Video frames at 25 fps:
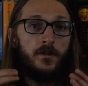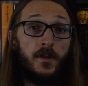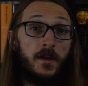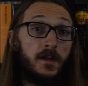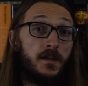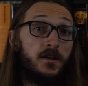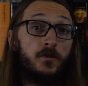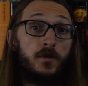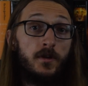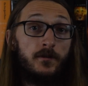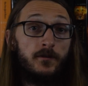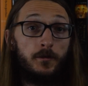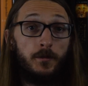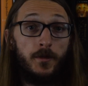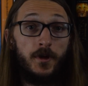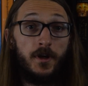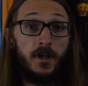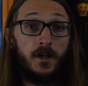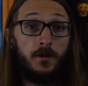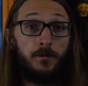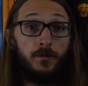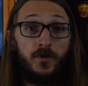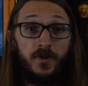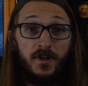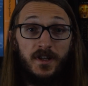Thank you
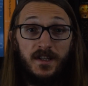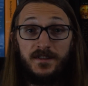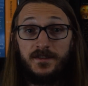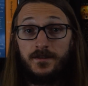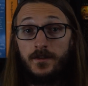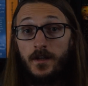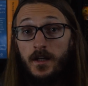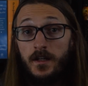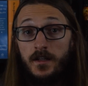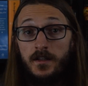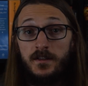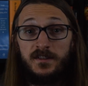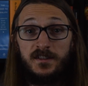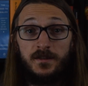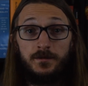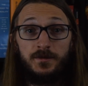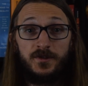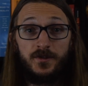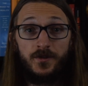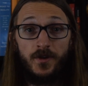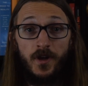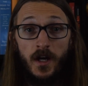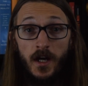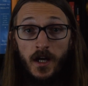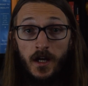everybody, please like and
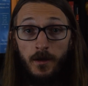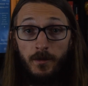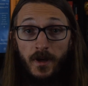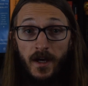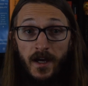subscribe,